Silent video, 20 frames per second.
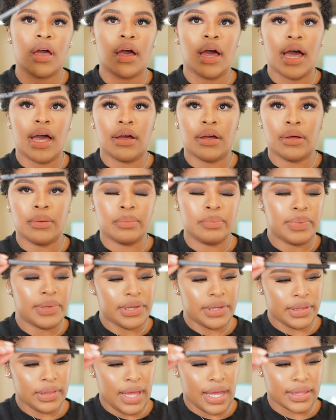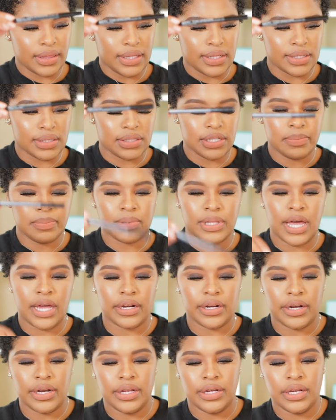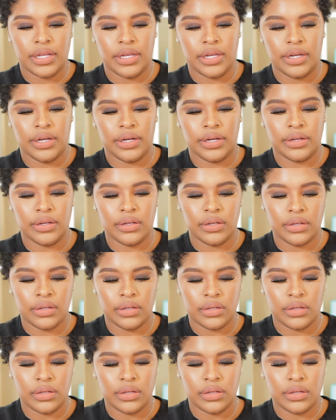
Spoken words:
I'll put like this lip liner in here.